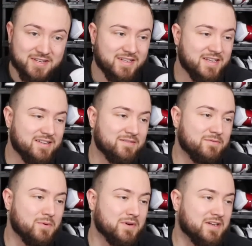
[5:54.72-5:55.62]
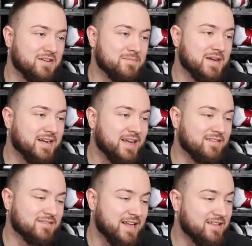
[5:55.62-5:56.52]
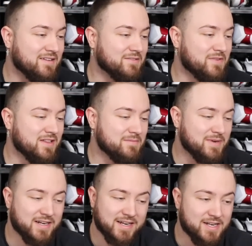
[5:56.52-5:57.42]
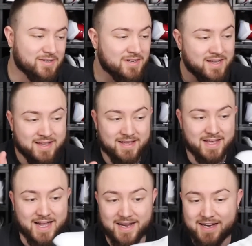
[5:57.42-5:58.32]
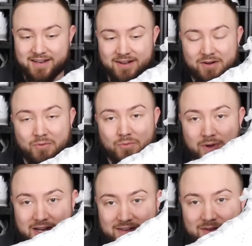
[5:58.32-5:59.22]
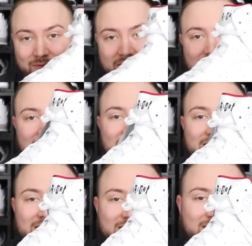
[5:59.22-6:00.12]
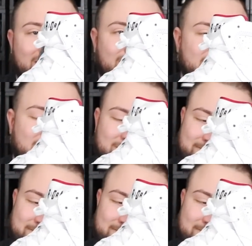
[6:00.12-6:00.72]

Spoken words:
to get and for it to come back out. And now that it's finally back out, I cannot wait to rock these. This is,